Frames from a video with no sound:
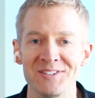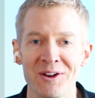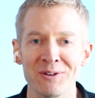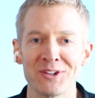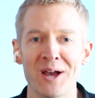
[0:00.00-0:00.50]

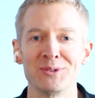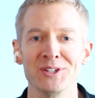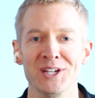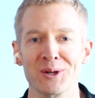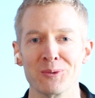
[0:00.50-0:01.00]
Darren Thompson
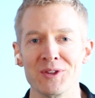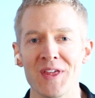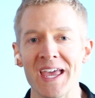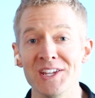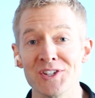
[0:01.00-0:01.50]
here with
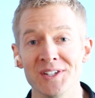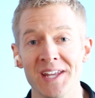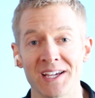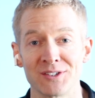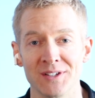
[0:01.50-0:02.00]
Agent
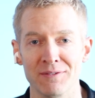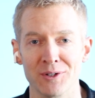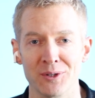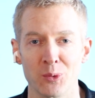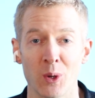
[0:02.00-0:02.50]
Next
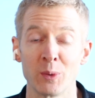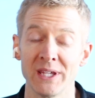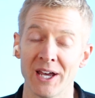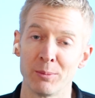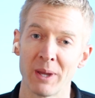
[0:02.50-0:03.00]
Level, where we
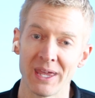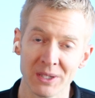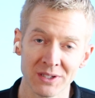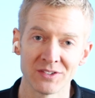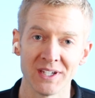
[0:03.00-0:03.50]
help
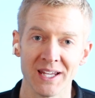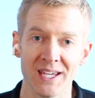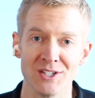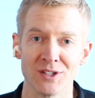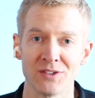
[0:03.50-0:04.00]
real estate
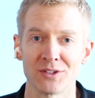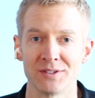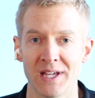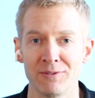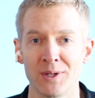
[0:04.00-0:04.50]
agents
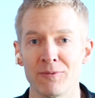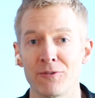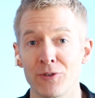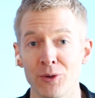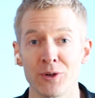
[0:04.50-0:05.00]
level up
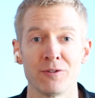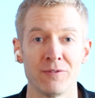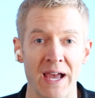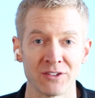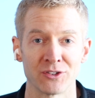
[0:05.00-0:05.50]
further
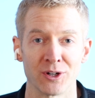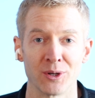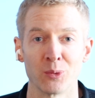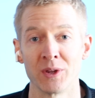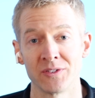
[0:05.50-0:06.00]

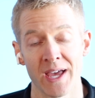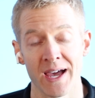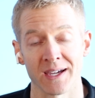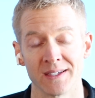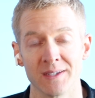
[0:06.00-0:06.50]
faster with
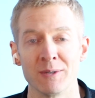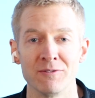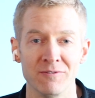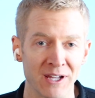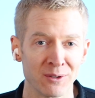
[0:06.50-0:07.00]
tech. I'm a
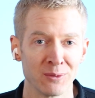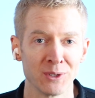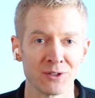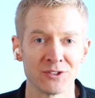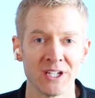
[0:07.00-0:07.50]
veteran
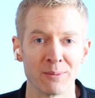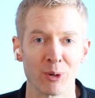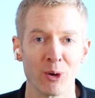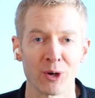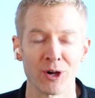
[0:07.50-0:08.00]
real estate
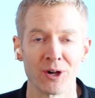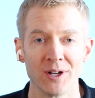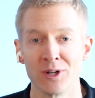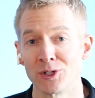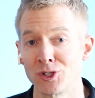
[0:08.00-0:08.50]
broker,
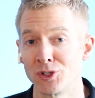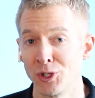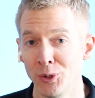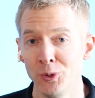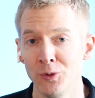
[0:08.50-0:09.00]
launched
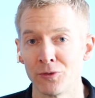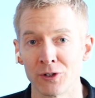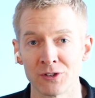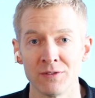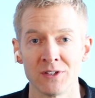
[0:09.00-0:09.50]
two
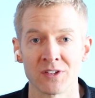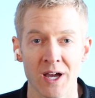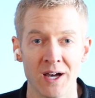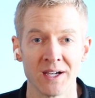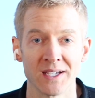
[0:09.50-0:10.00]

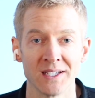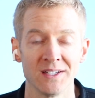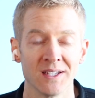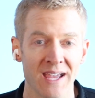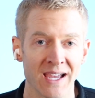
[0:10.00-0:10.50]

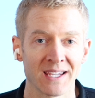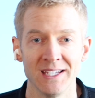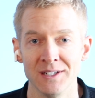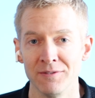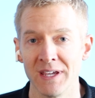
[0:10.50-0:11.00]
first-of-its-kind tech
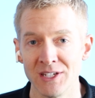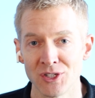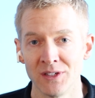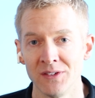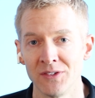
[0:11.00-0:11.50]

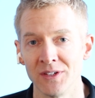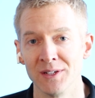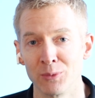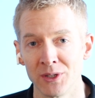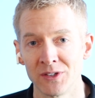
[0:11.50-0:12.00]
innovations
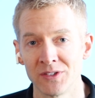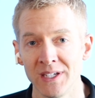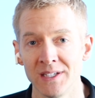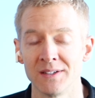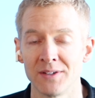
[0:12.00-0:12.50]
in real
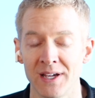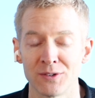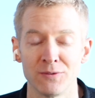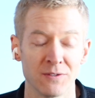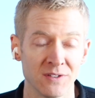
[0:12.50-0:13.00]
estate in the
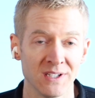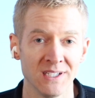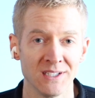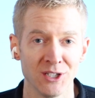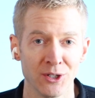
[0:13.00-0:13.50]
last
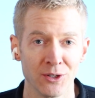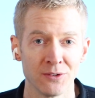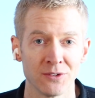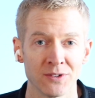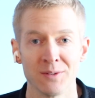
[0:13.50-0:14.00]
15
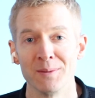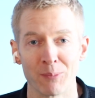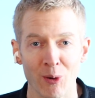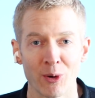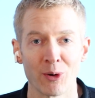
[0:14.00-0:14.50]
years, and am
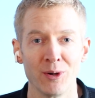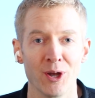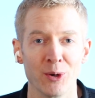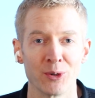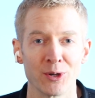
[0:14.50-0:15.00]
broker and
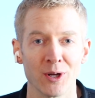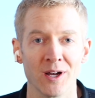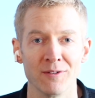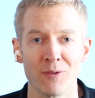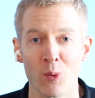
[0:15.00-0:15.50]
owner
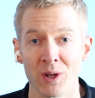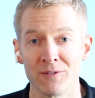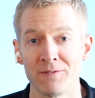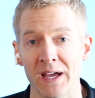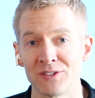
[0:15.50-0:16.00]
of one of the
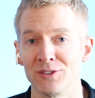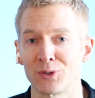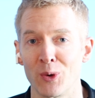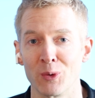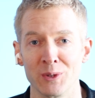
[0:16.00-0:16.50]

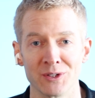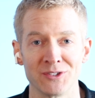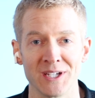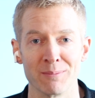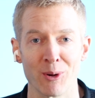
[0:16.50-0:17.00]
fastest-growing real
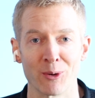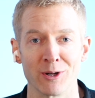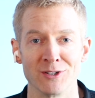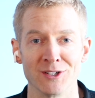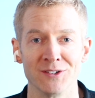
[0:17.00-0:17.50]
estate
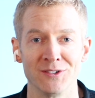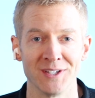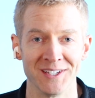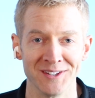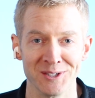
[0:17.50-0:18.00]
brokerages
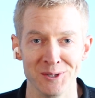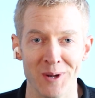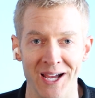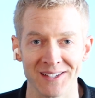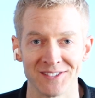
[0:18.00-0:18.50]
in the
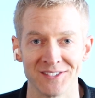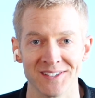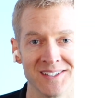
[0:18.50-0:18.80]
US.